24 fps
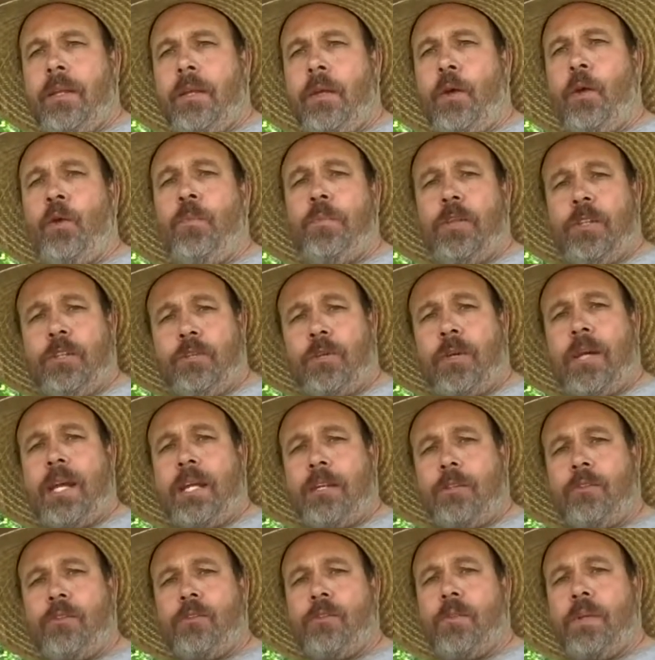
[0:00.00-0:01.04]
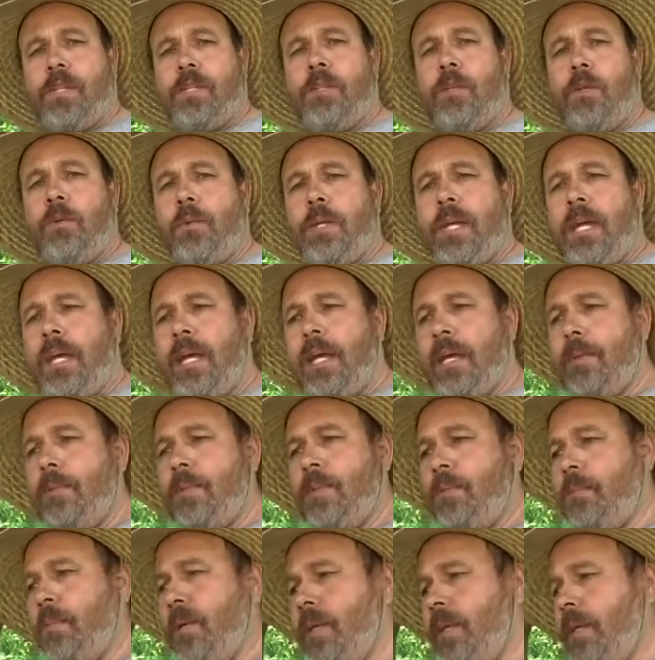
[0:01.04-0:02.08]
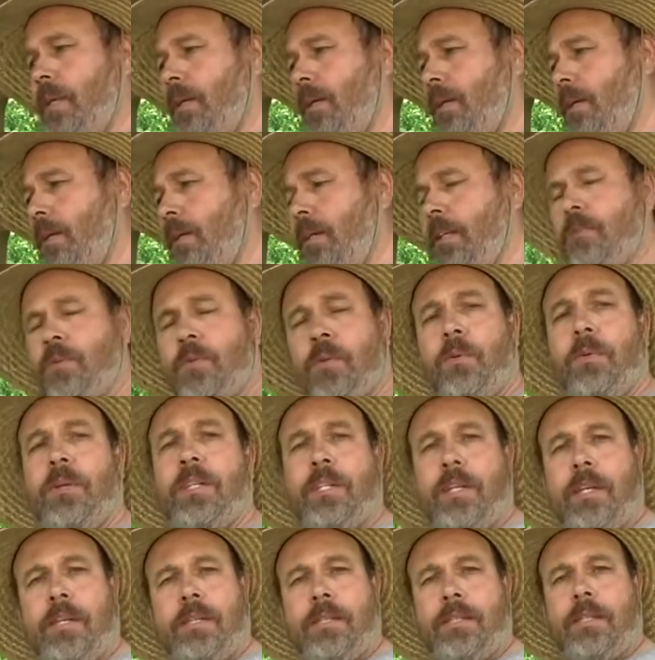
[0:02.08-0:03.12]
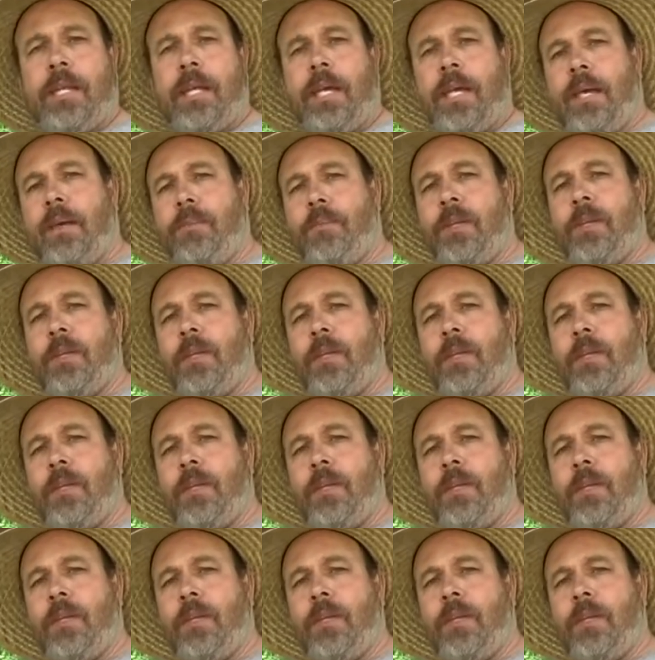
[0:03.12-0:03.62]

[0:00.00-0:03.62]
open tractors with no cabs, but it's really nice to have